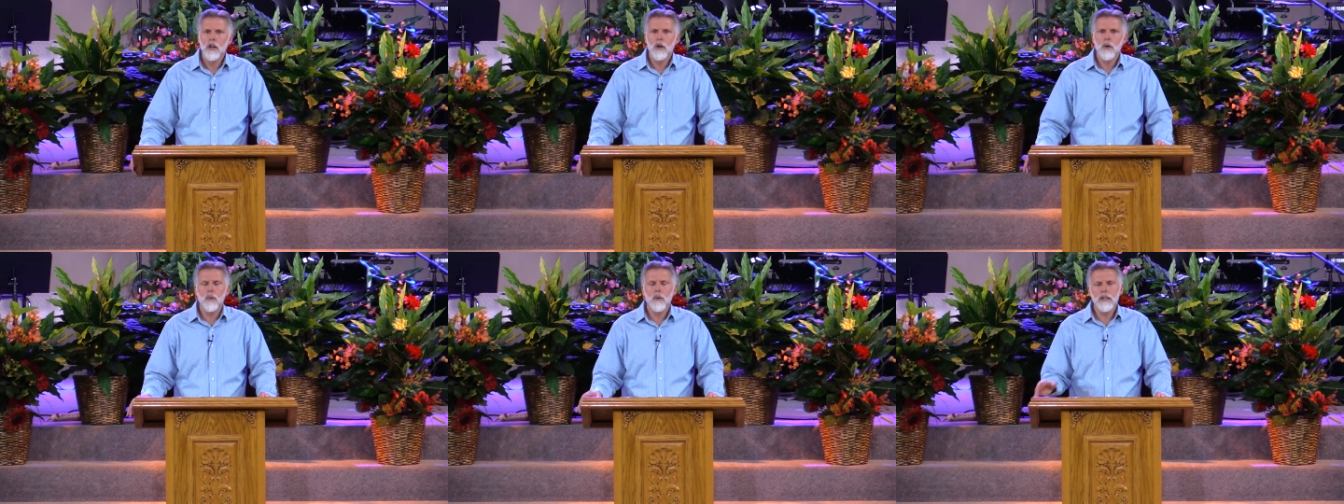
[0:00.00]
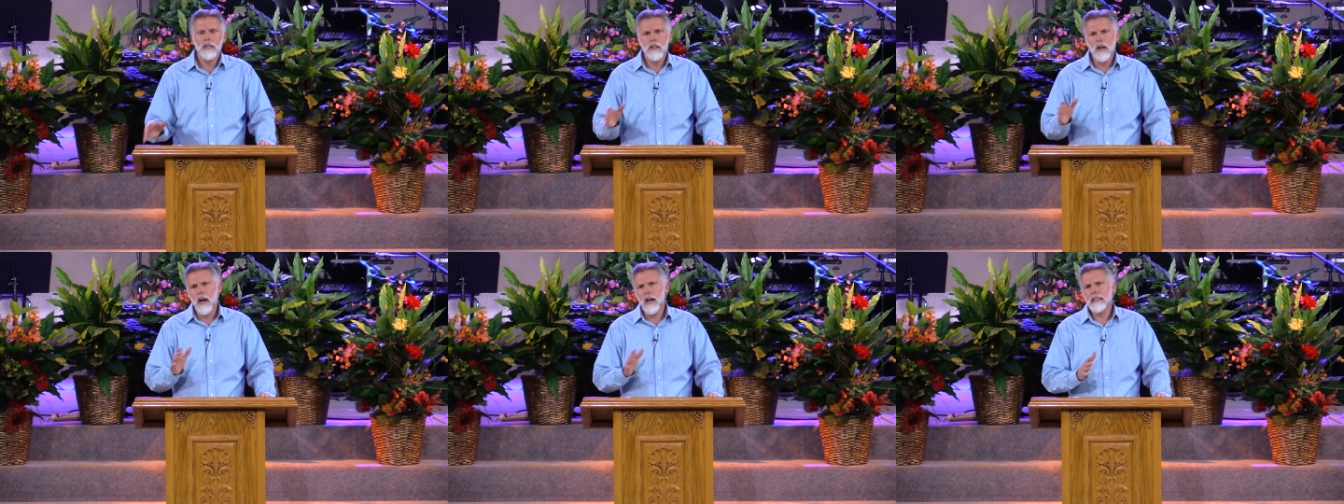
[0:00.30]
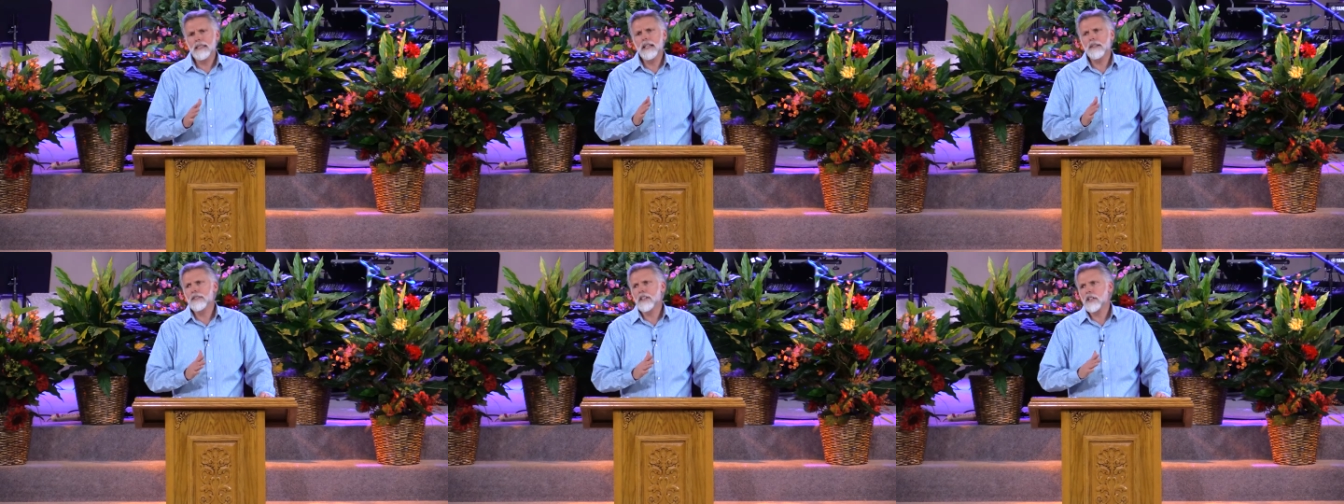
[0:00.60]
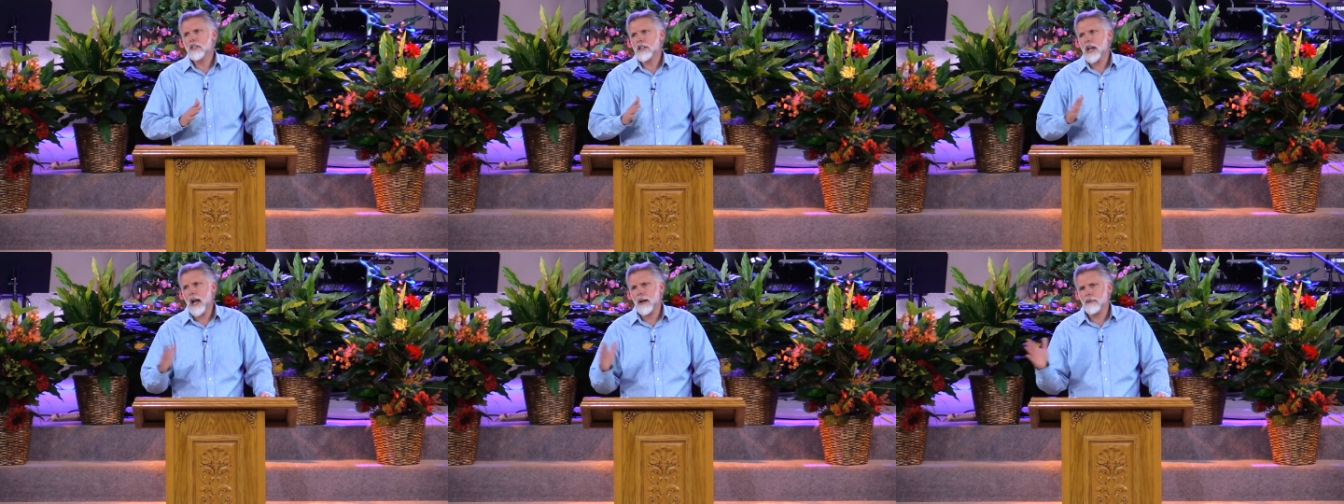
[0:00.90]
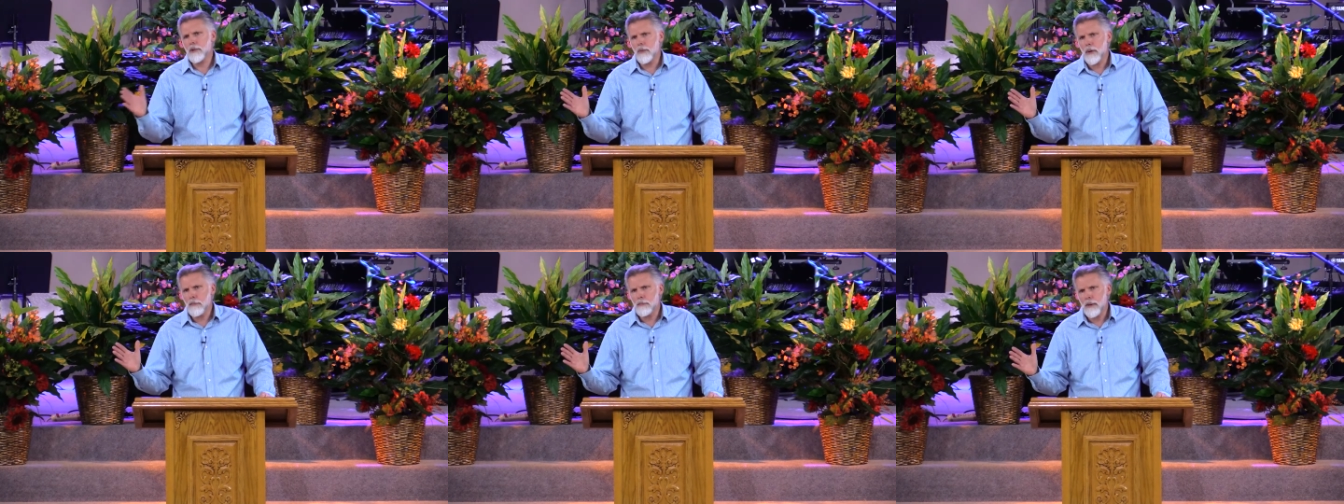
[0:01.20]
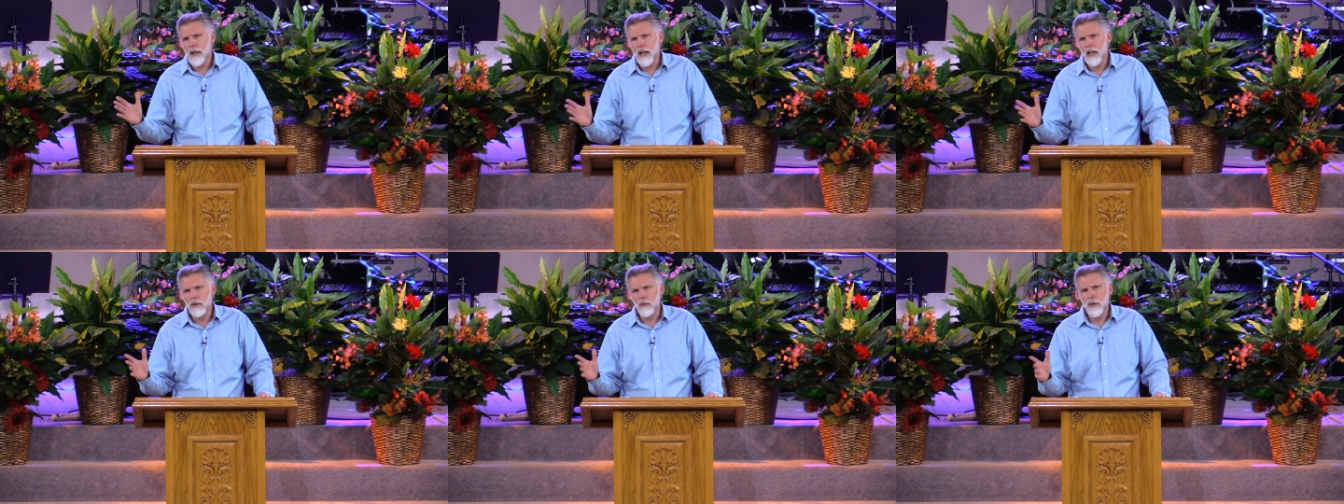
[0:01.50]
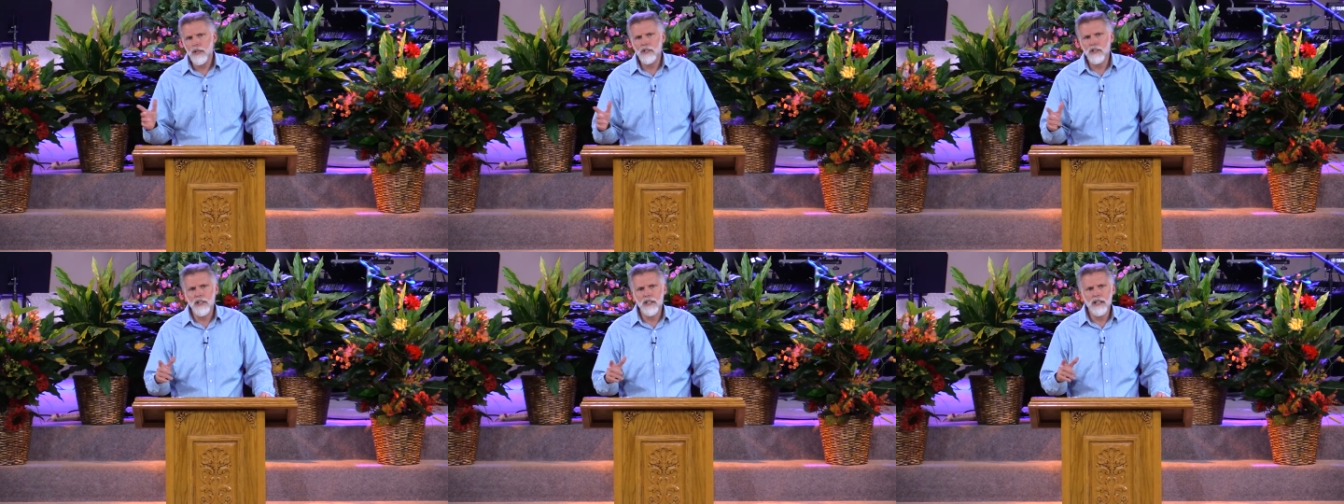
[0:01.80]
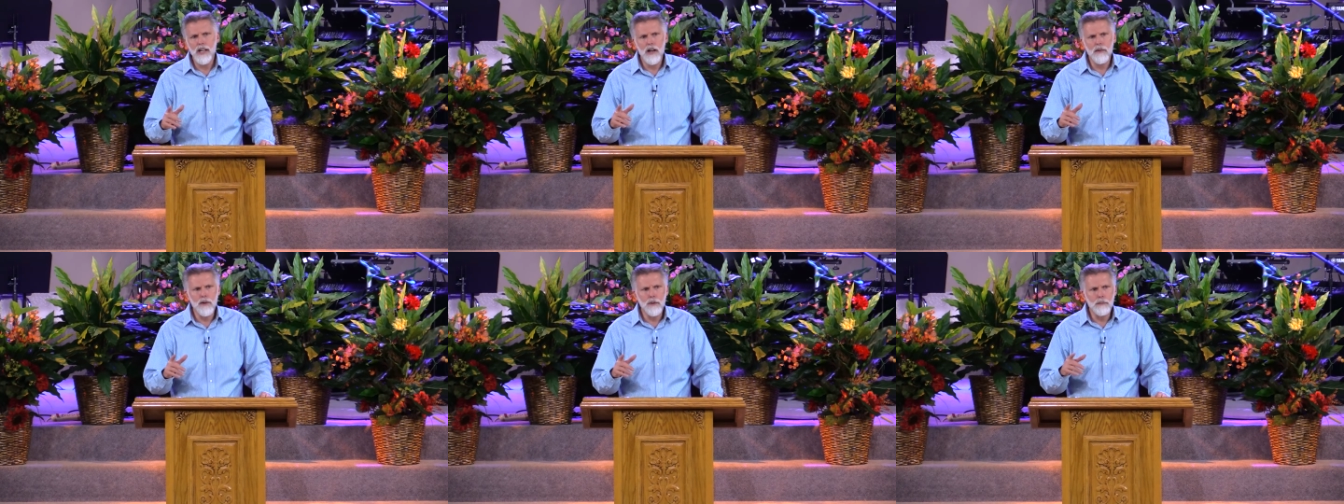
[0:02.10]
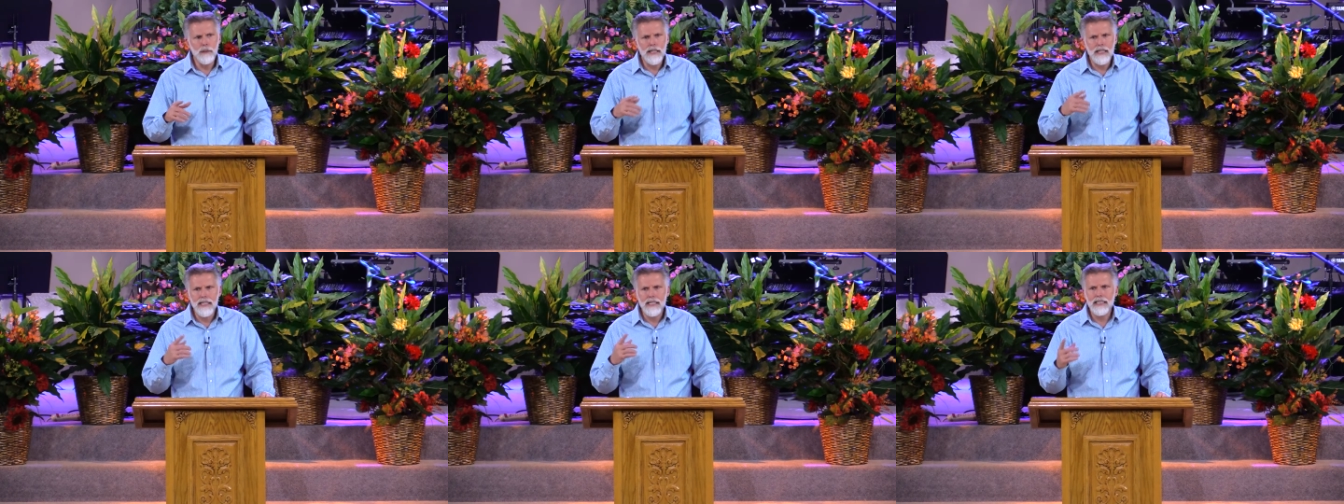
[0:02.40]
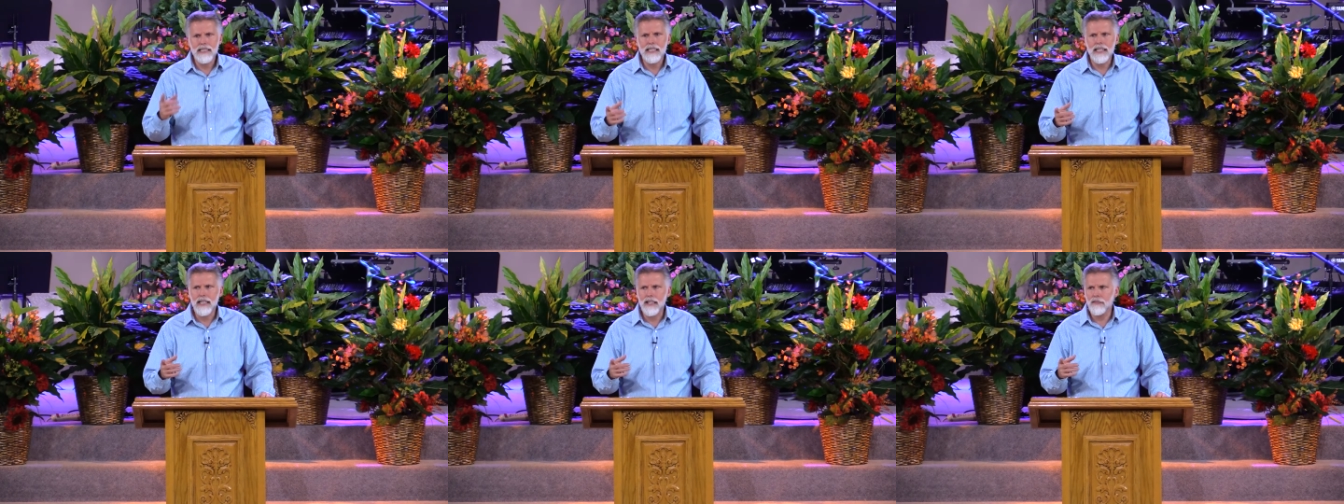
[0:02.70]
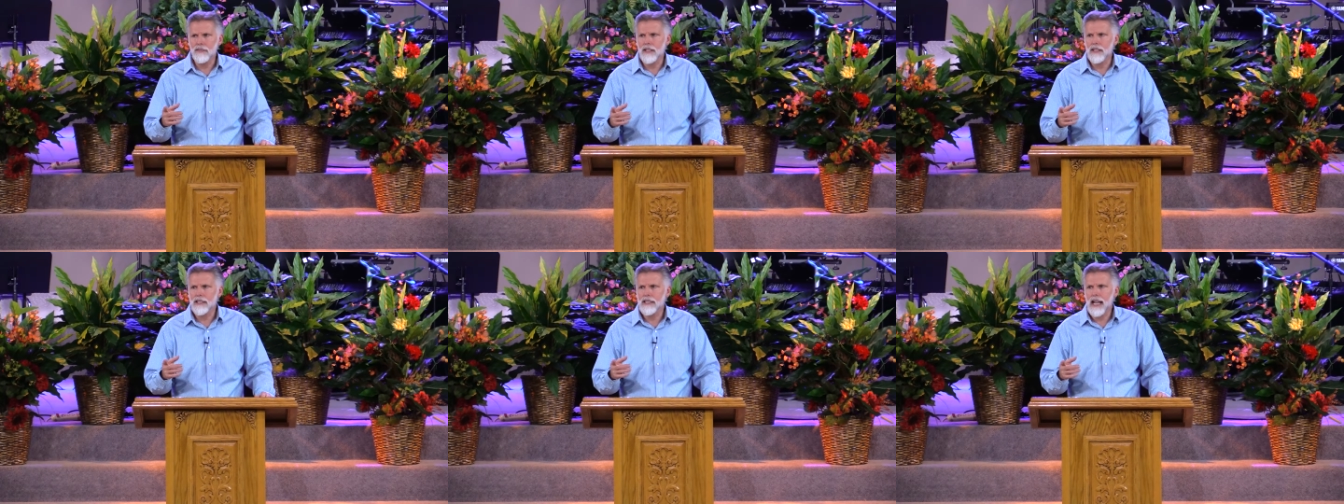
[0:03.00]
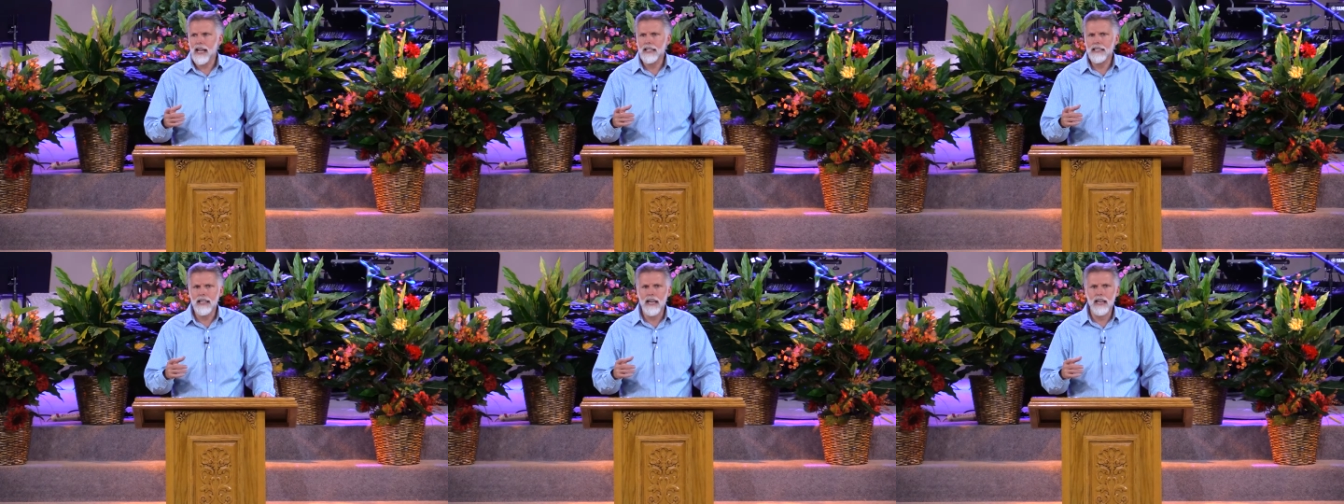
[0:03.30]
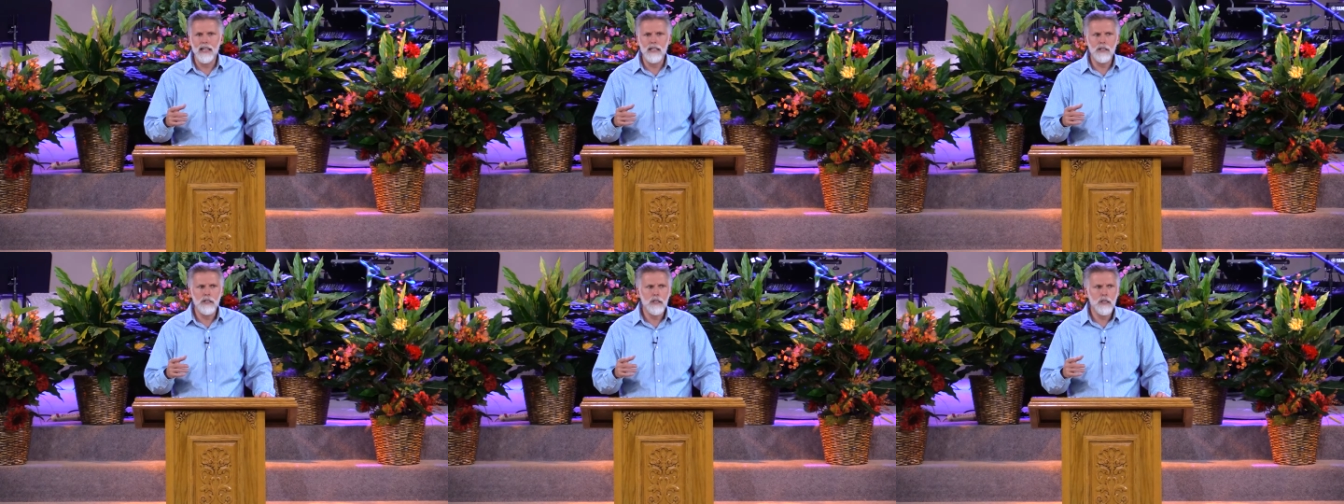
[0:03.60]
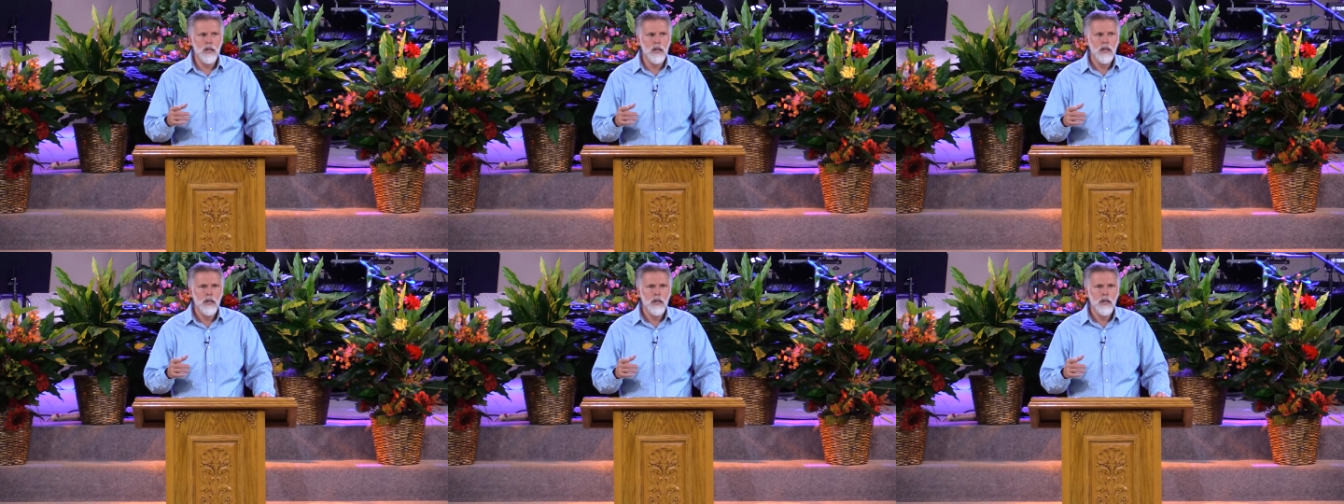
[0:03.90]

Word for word: When God gives us time to repent, we should never be deceived and take that as